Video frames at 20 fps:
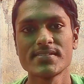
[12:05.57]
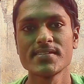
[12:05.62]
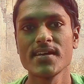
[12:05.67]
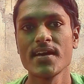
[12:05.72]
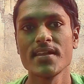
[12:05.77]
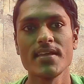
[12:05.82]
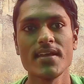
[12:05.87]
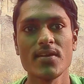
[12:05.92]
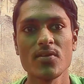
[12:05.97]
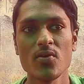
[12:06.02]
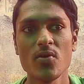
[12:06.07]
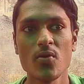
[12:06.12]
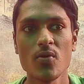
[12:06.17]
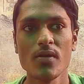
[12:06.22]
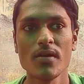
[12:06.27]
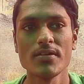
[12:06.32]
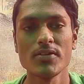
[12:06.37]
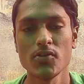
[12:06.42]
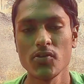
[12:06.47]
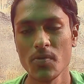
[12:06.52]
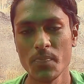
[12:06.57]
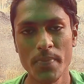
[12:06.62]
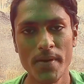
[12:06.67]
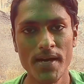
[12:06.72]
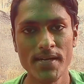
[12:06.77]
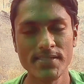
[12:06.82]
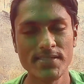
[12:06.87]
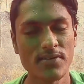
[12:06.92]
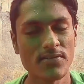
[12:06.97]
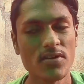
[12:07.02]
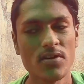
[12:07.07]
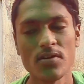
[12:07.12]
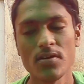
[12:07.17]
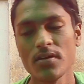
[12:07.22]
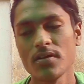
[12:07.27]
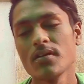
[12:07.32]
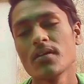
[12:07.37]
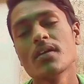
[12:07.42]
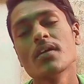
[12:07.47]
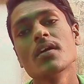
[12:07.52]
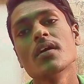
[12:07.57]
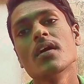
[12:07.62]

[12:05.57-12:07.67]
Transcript: study at all and you'll pass out. No.